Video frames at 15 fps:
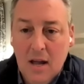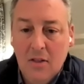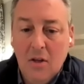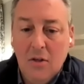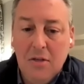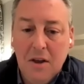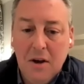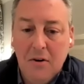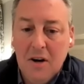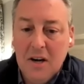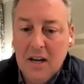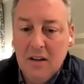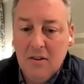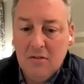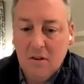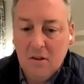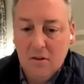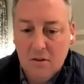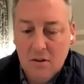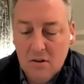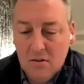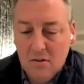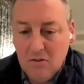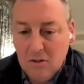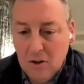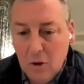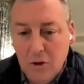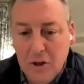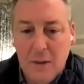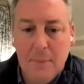And the theory is
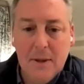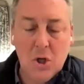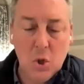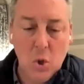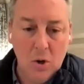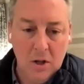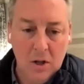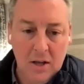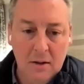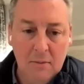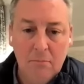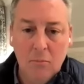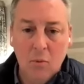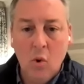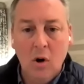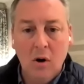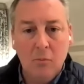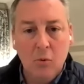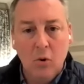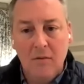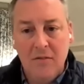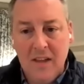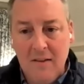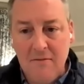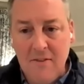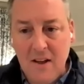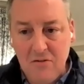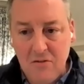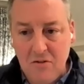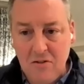slowly but surely, more and more of the
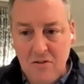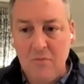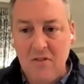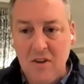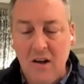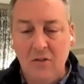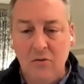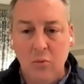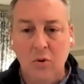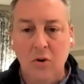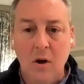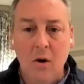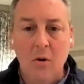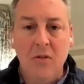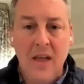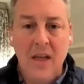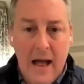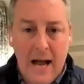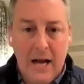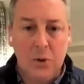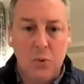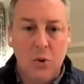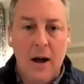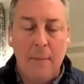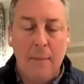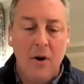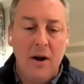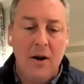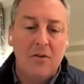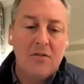investors themselves will know the actual
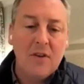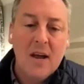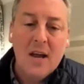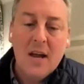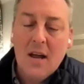operators.